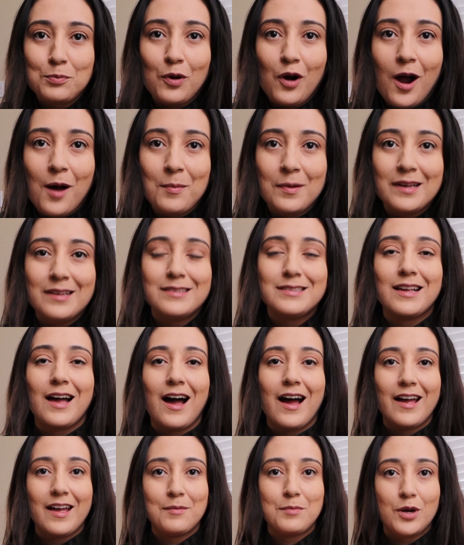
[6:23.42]
promised,
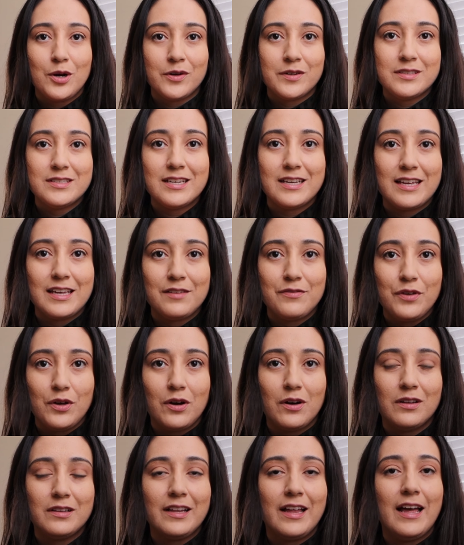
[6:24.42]
I am going to give
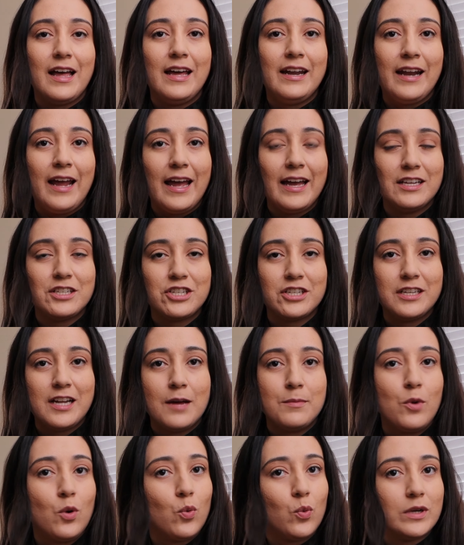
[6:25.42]
y'all an
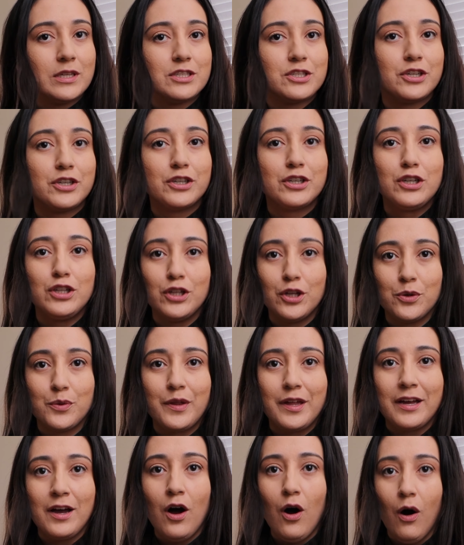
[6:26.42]
H&M Winter
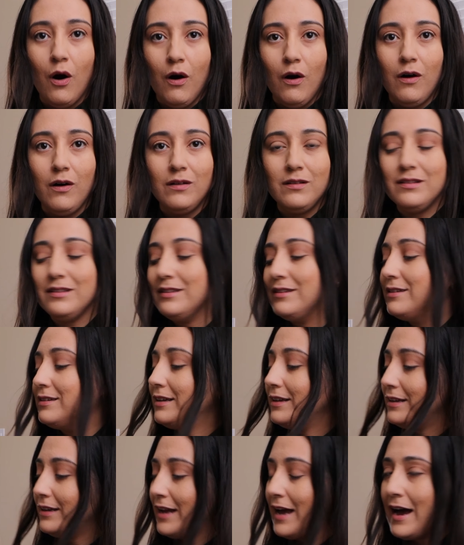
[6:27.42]
clothing haul.
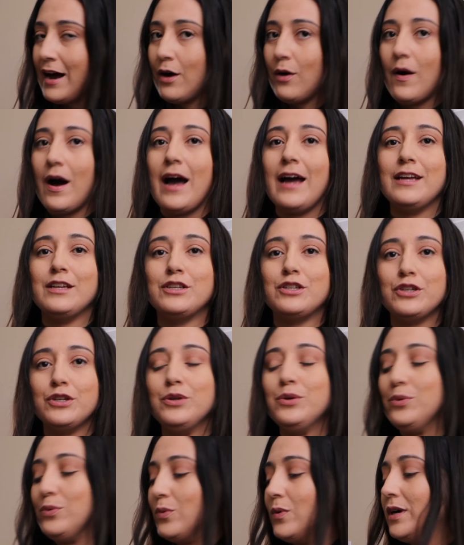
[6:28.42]
Now, I
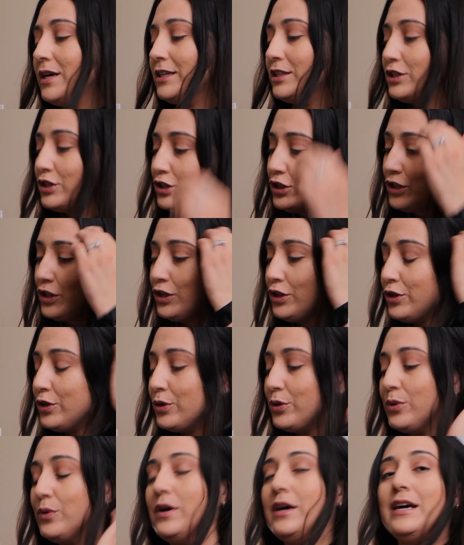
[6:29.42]
do want
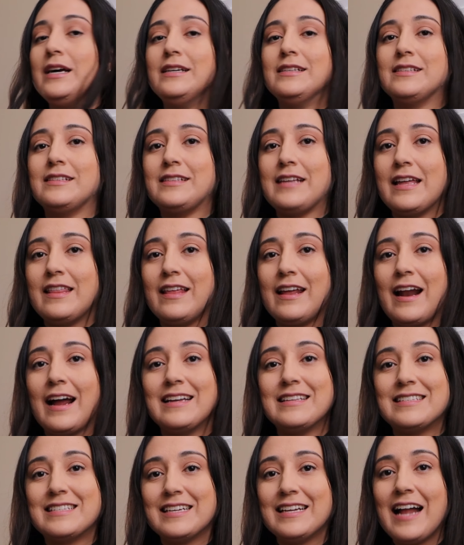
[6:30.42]
to say that I
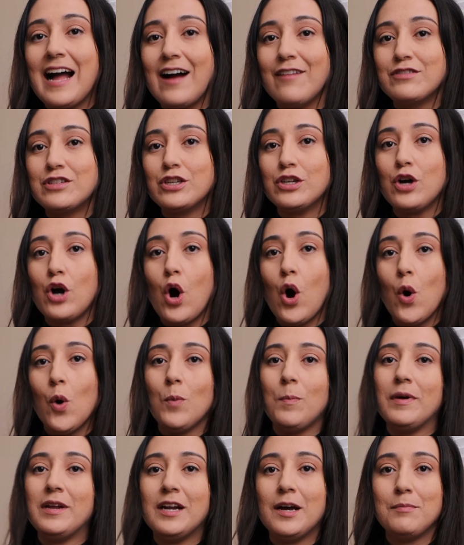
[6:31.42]
did have to
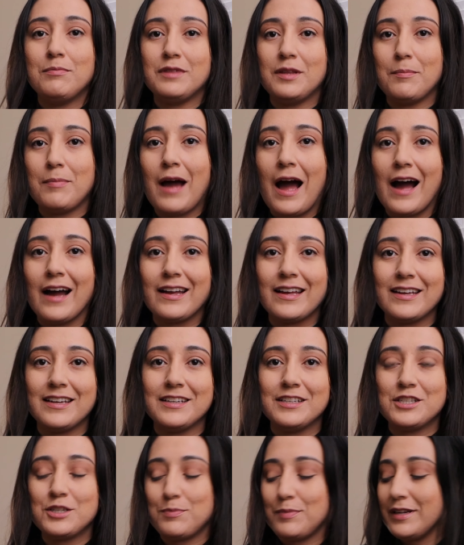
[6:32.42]
open up the
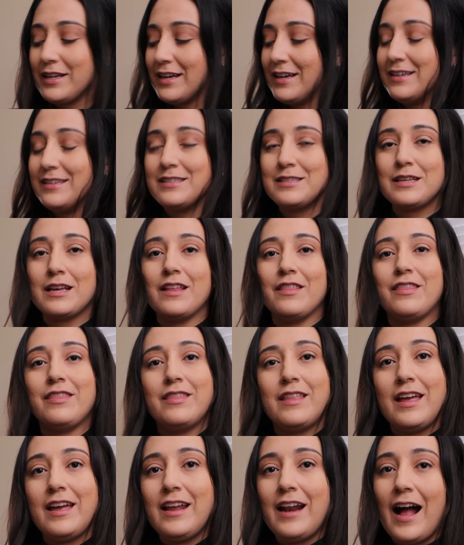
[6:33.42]
package because
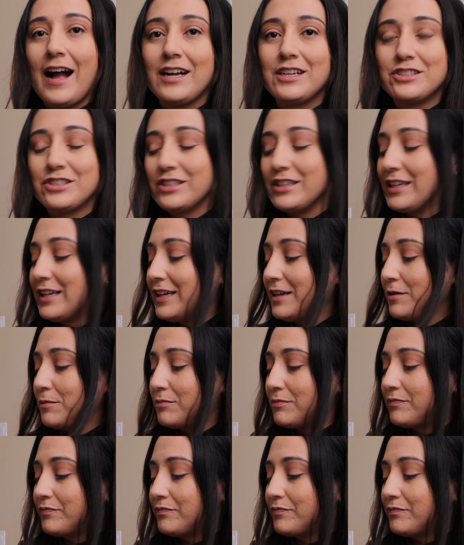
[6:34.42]
it actually